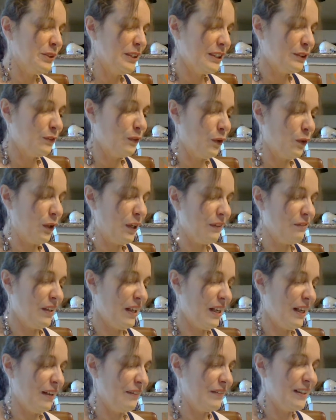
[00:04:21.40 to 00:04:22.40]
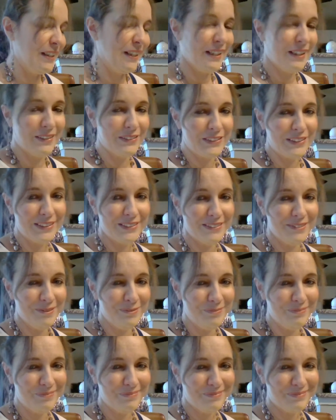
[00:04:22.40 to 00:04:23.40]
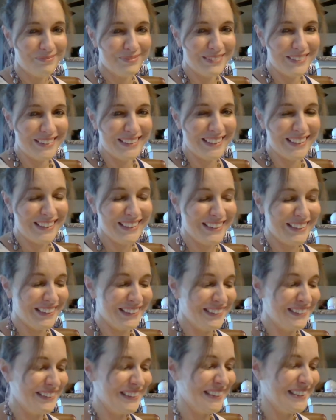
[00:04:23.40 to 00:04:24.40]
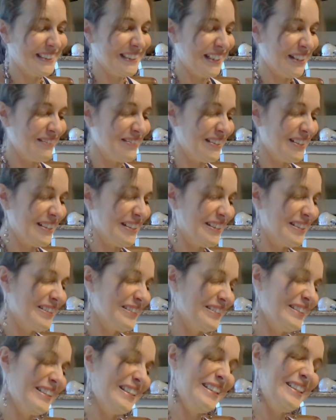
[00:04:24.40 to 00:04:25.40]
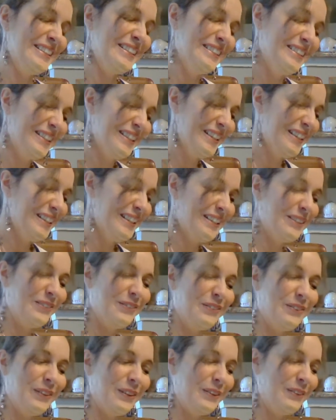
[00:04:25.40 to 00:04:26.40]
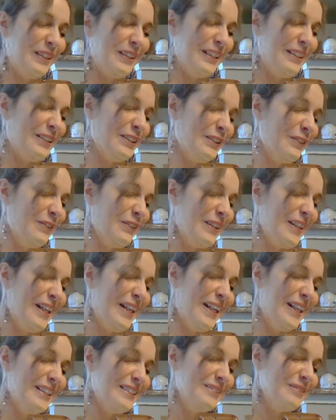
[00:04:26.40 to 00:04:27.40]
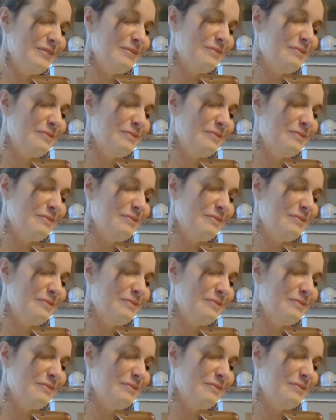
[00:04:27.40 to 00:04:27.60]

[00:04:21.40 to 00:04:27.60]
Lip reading: is 45,673. What do we do with that?